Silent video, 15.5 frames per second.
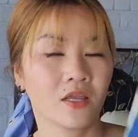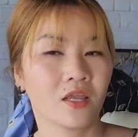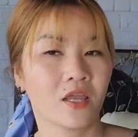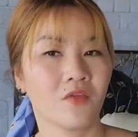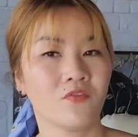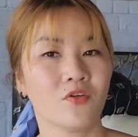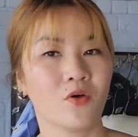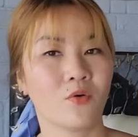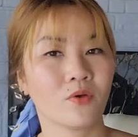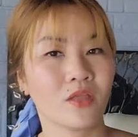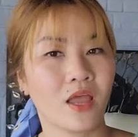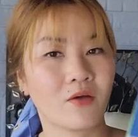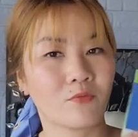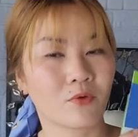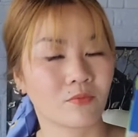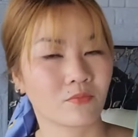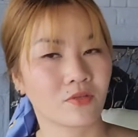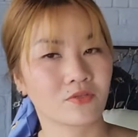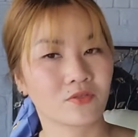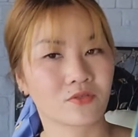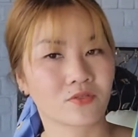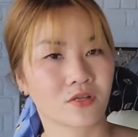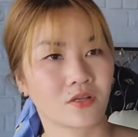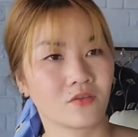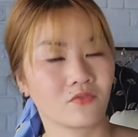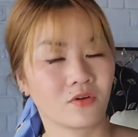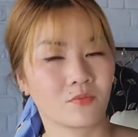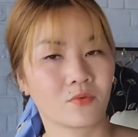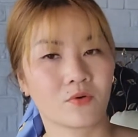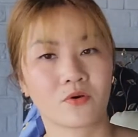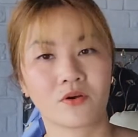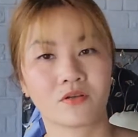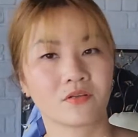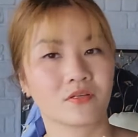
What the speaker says: If you only have 1 month to study for the board,